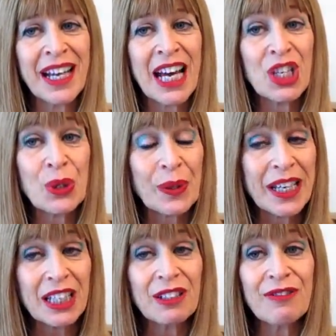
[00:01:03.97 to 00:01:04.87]
and you
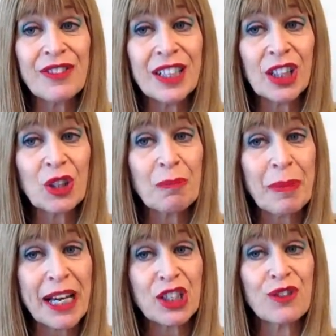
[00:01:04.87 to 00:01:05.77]
get to feel
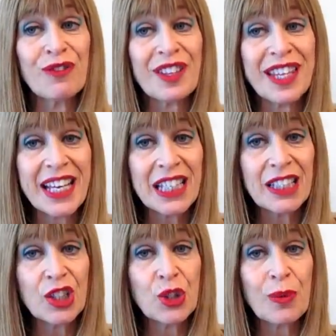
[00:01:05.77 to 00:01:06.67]
compassion for their
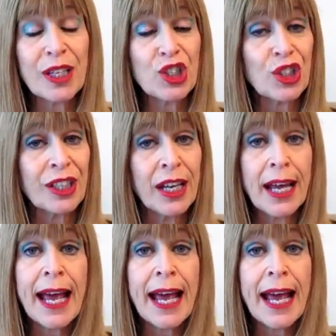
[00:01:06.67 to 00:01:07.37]
situation